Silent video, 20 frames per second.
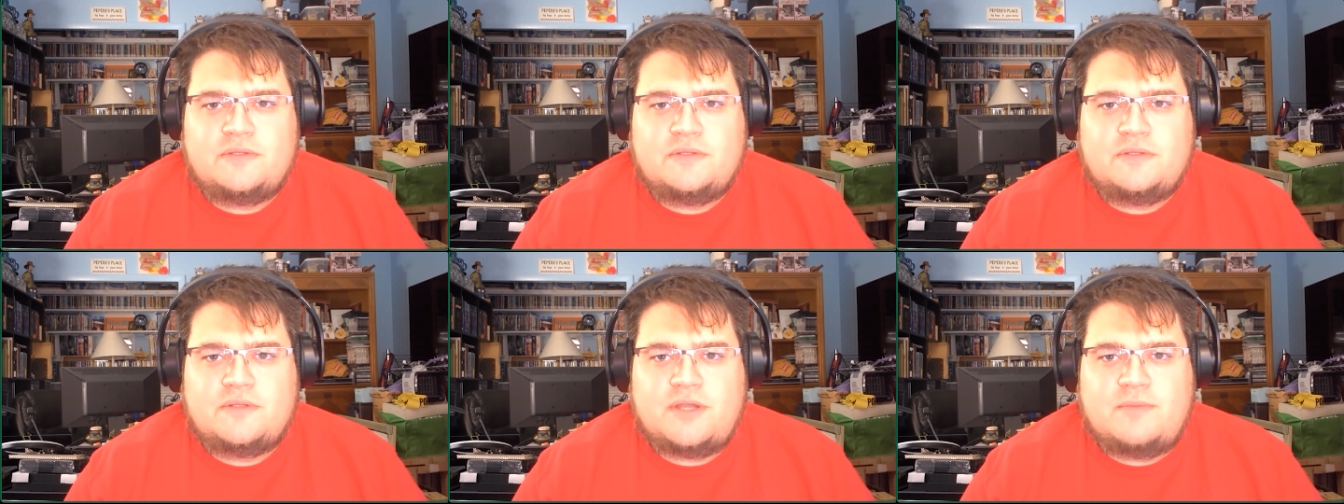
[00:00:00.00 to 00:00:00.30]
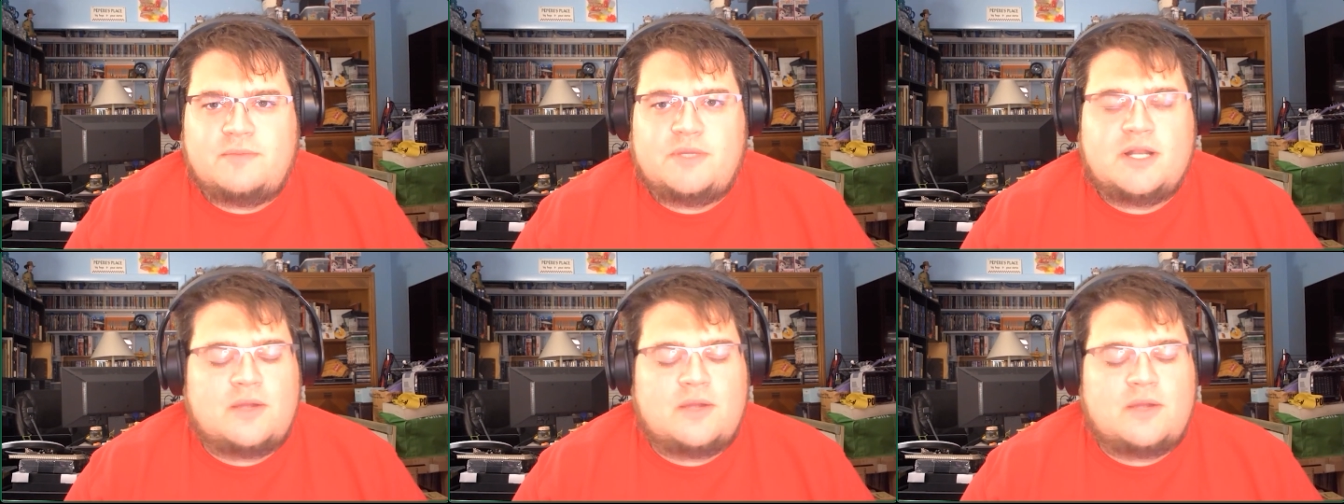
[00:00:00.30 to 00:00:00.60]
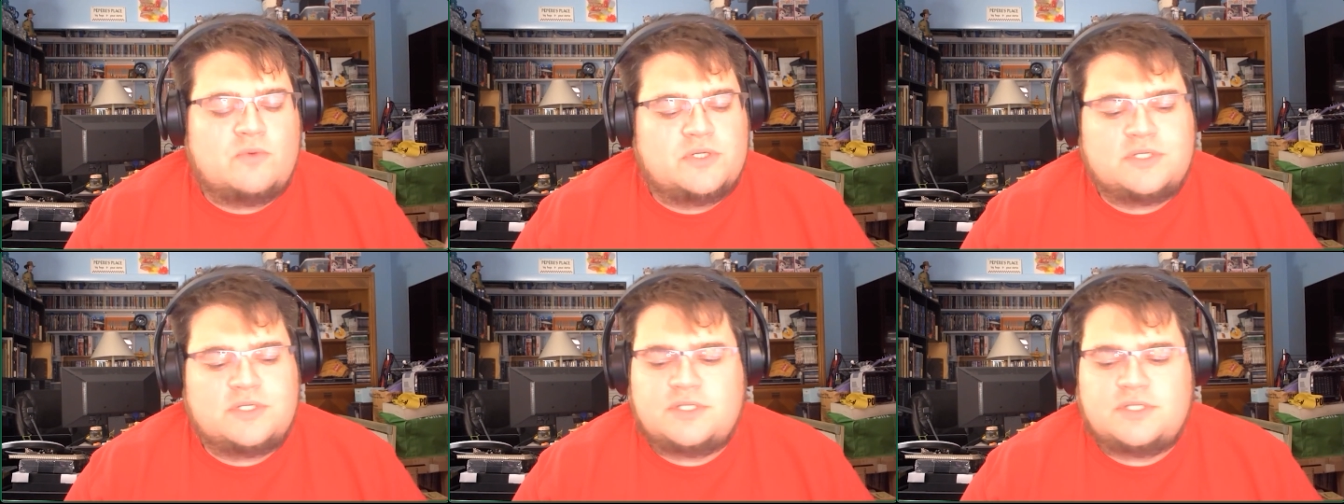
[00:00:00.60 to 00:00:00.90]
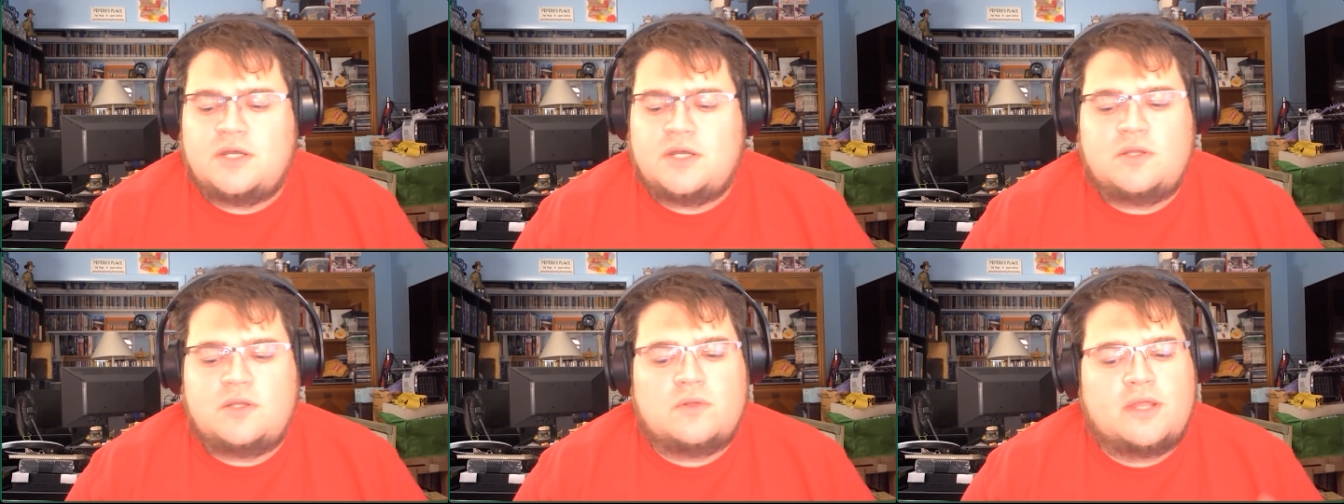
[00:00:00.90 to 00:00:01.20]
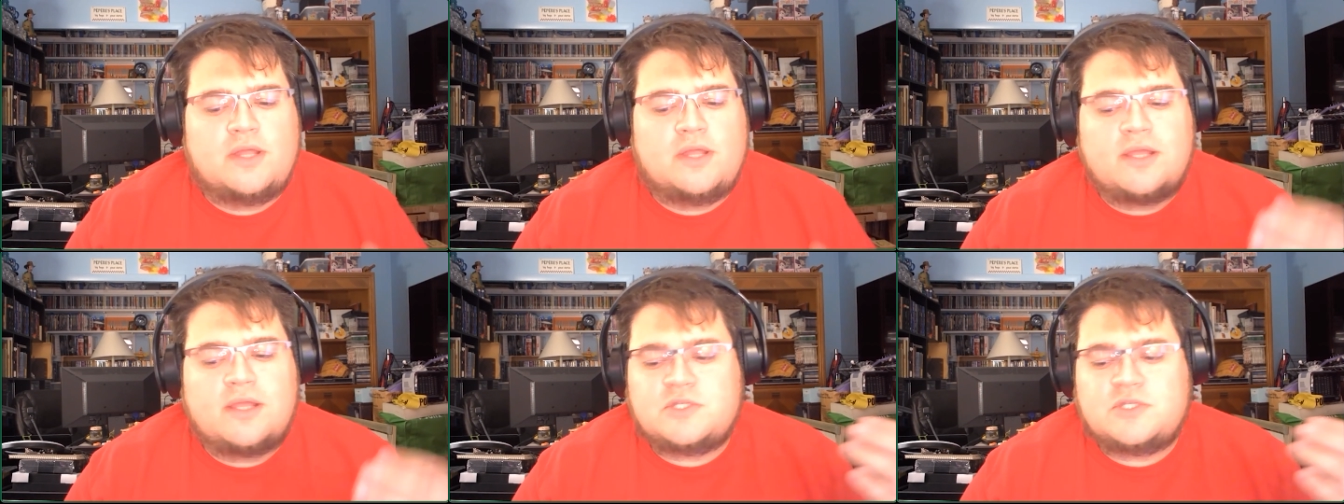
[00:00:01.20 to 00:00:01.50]
I mean, I wish to tell you,
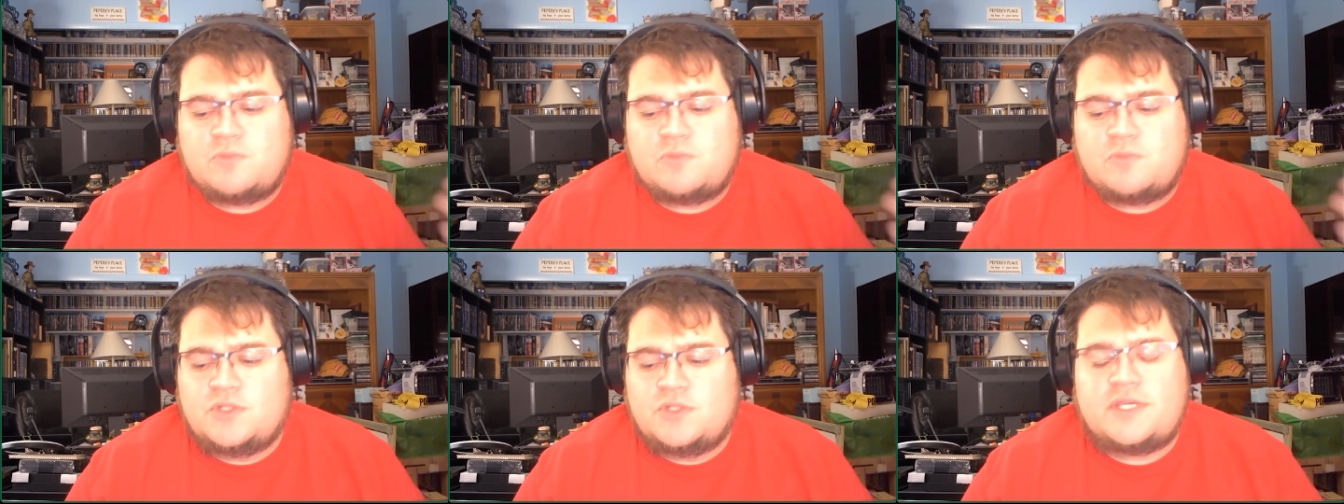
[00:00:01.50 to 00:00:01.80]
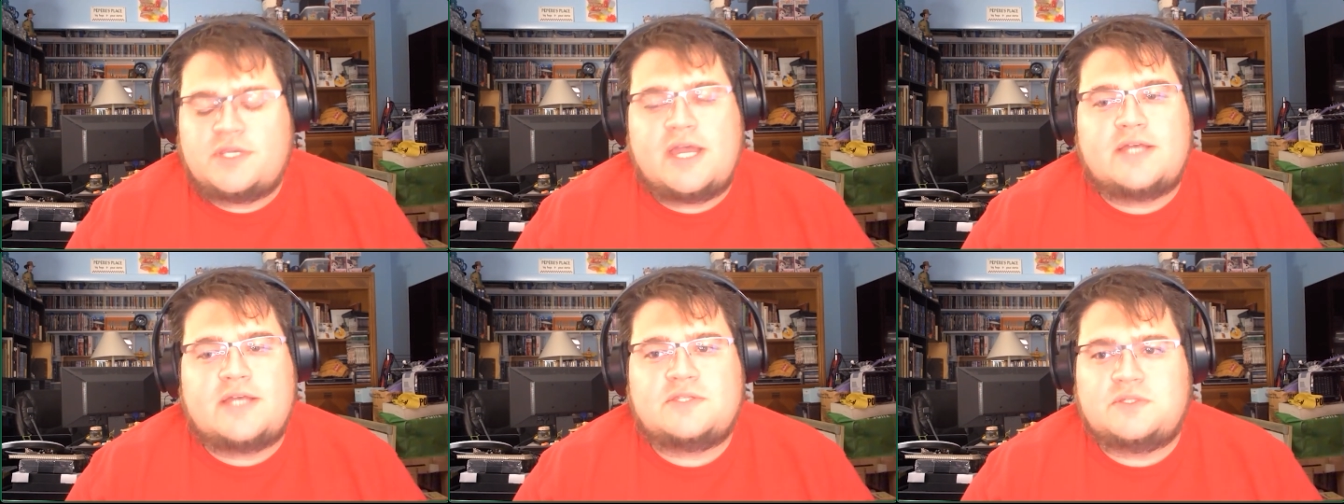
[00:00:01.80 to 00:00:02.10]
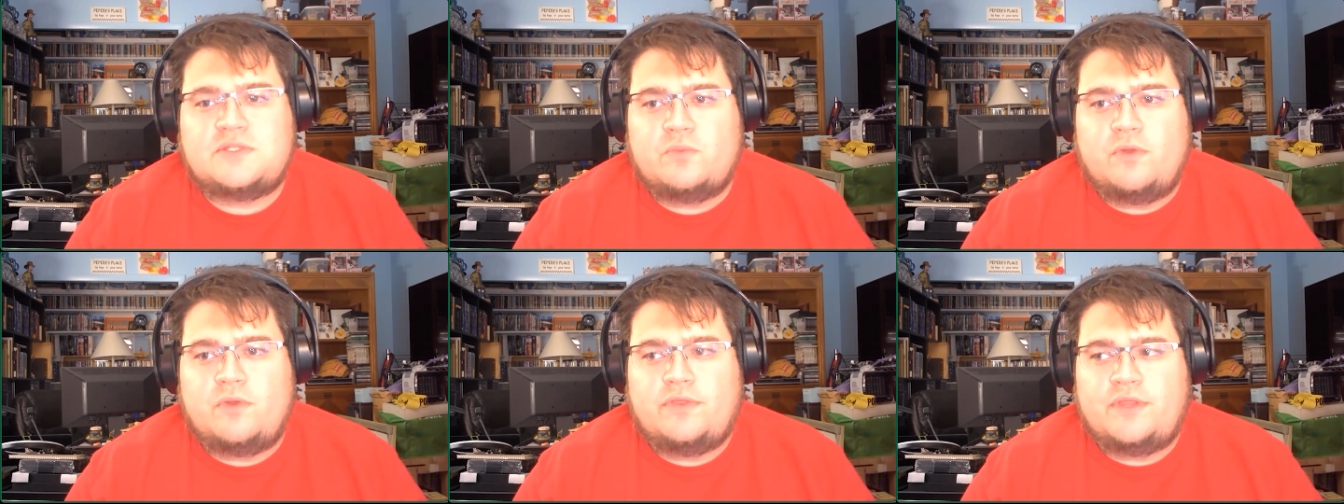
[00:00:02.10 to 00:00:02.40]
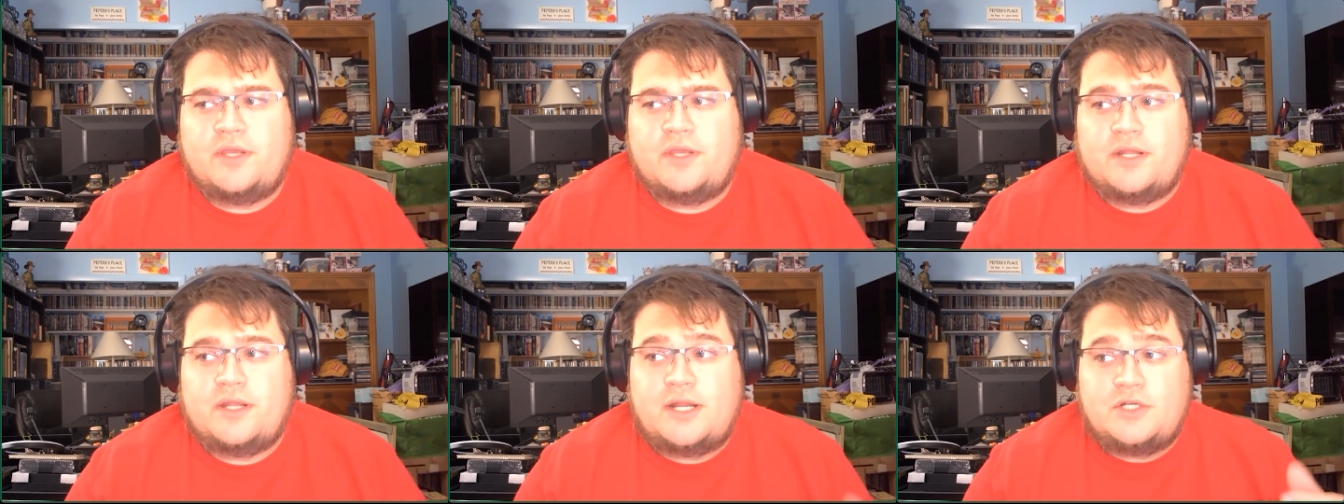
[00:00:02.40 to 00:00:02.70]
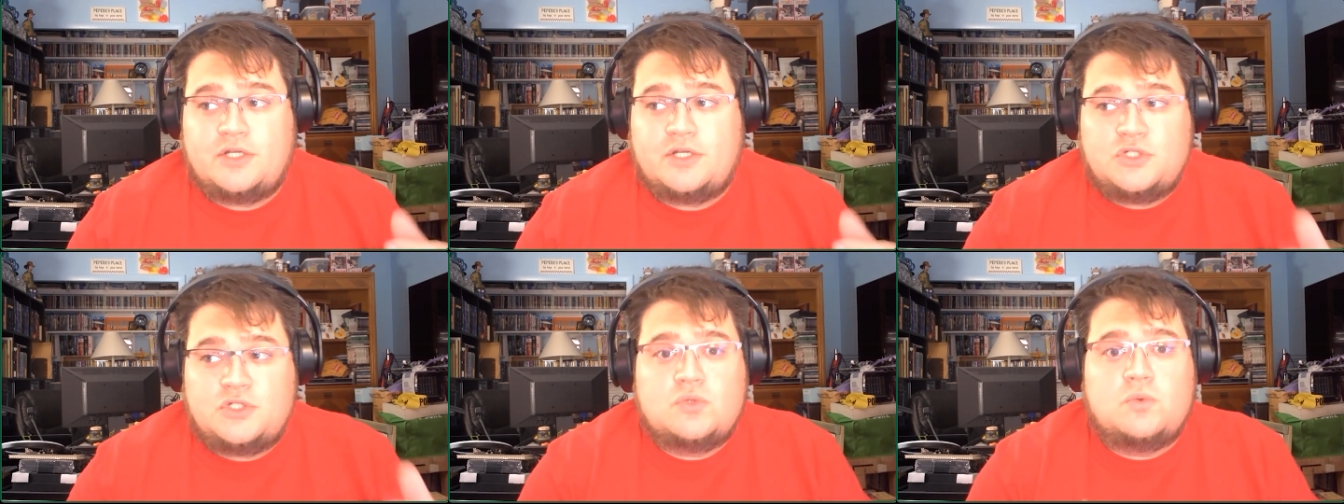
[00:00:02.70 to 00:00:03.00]
like, a sportscast is one thing, and I
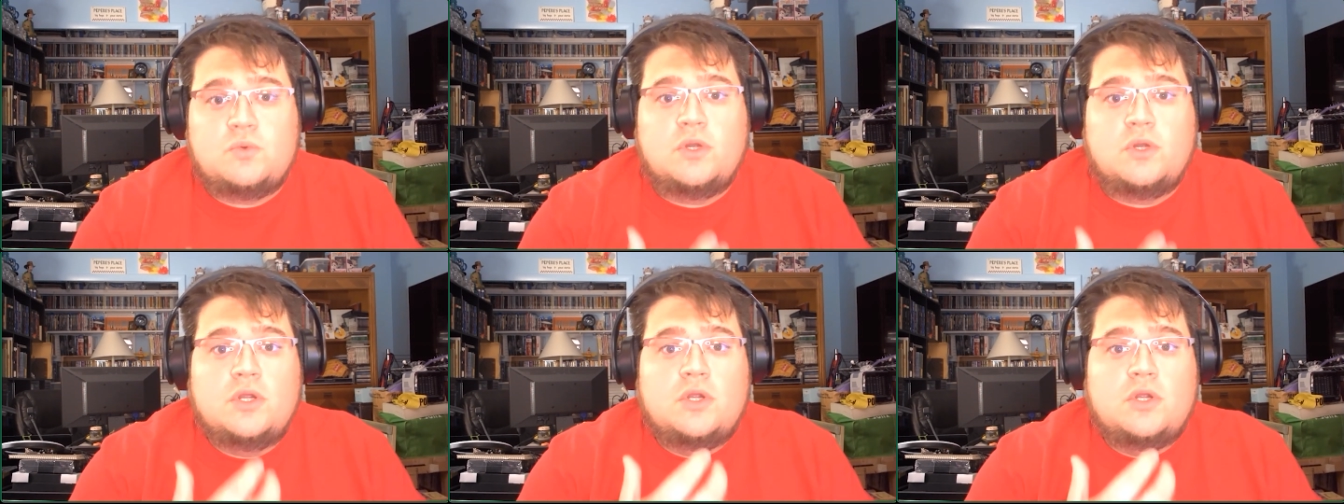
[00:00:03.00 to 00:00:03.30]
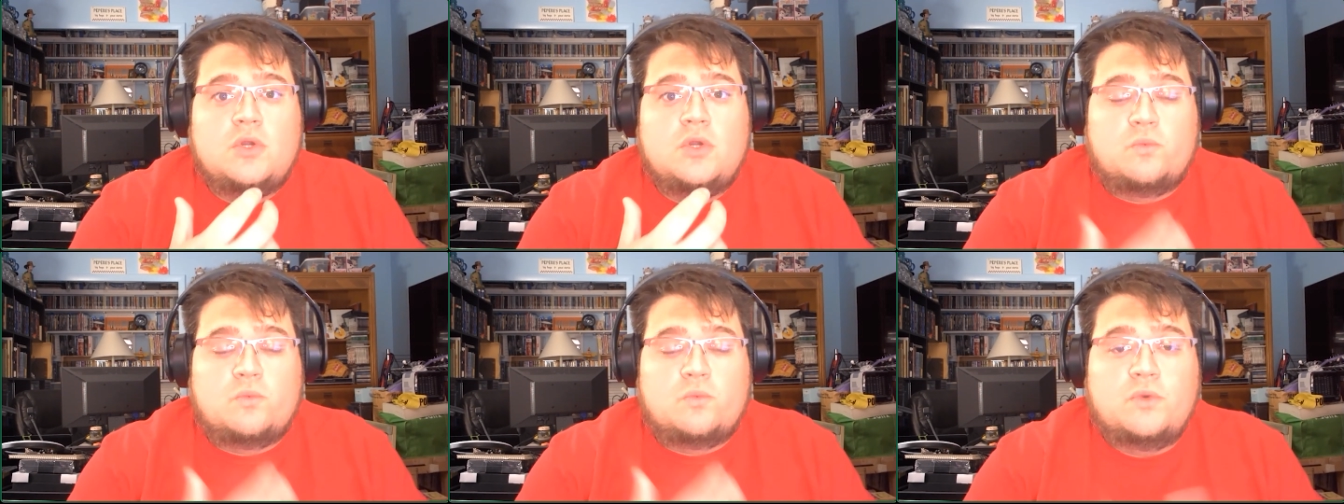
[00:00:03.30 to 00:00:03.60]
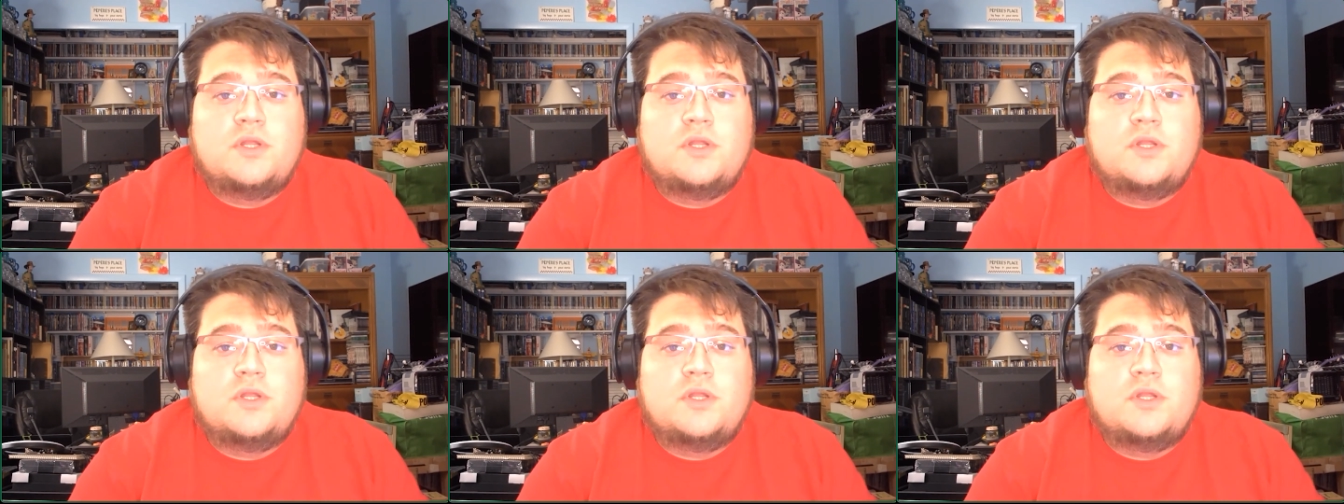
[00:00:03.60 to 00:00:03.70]
do really,